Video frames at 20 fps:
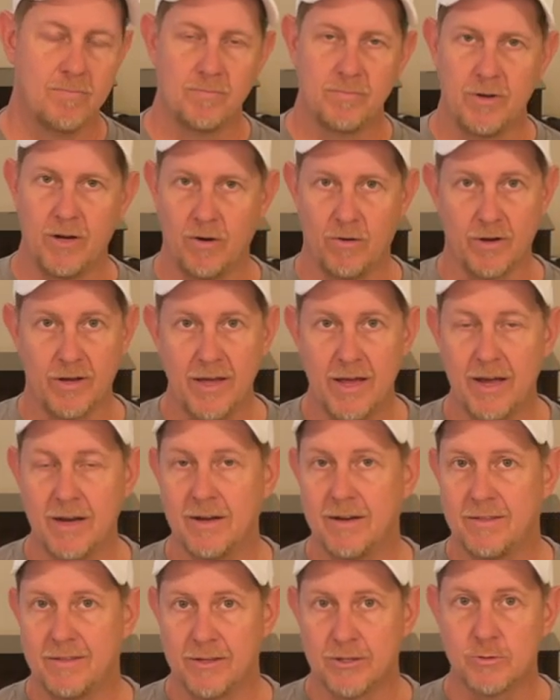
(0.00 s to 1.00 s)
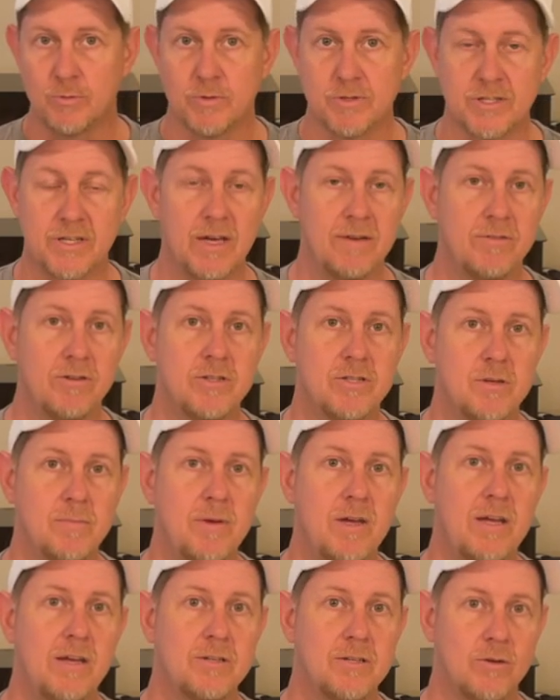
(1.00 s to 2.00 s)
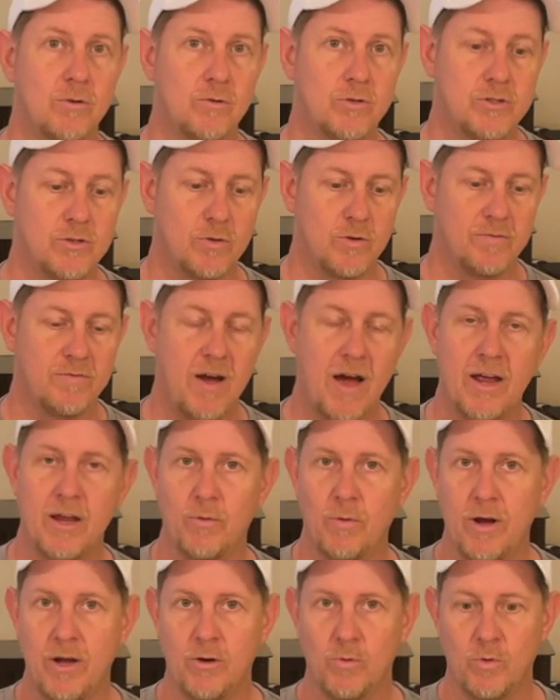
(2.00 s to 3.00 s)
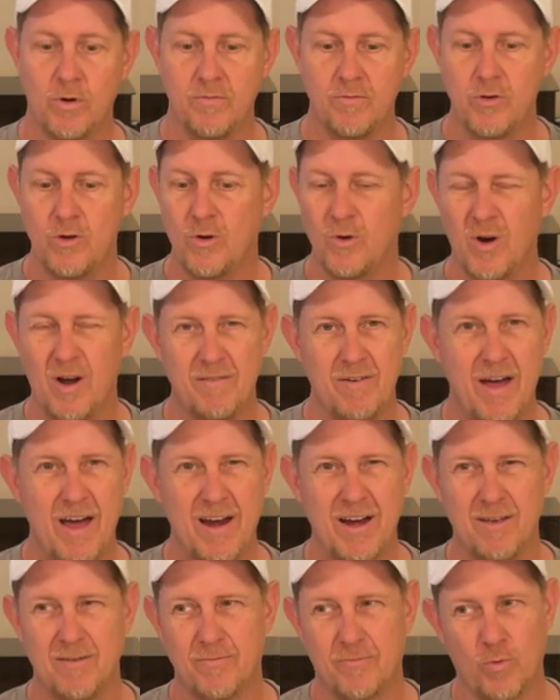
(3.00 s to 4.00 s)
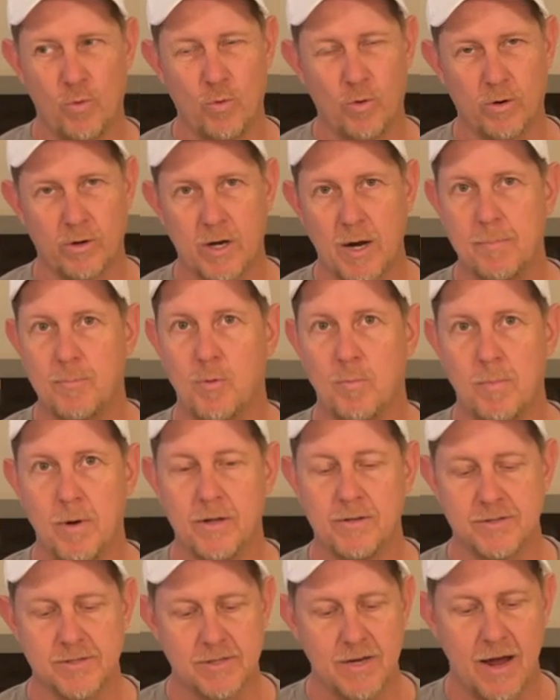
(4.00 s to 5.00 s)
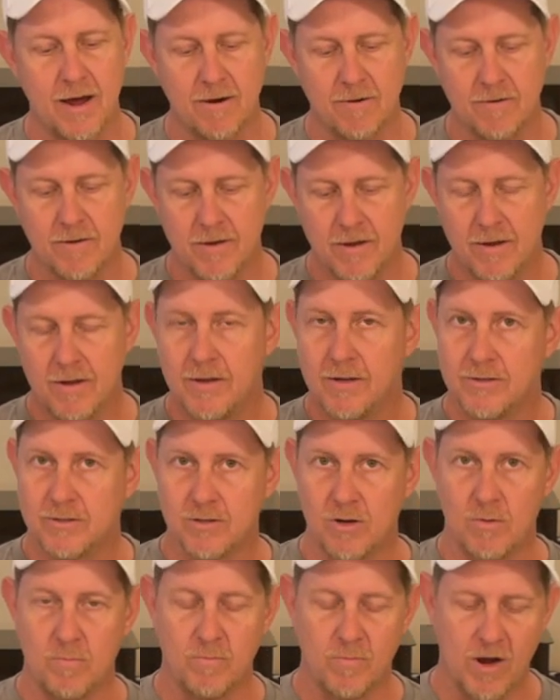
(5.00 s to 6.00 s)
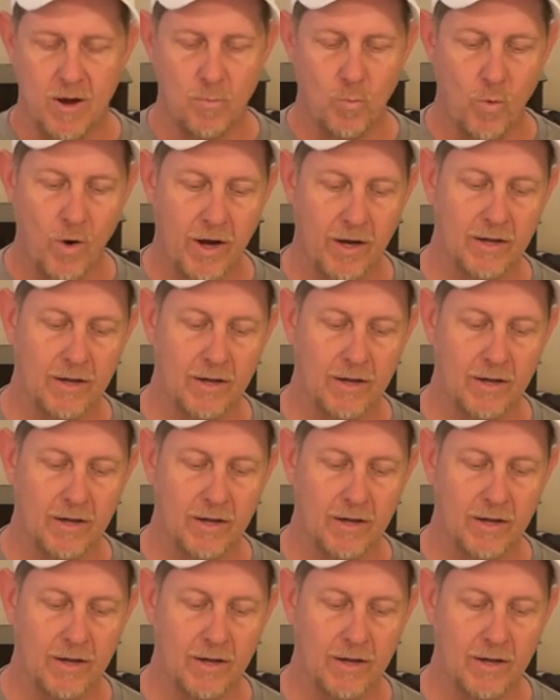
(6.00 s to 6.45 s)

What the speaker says: you know, again, this was given to me to evaluate and review. I've had it for a couple months now, so I'm way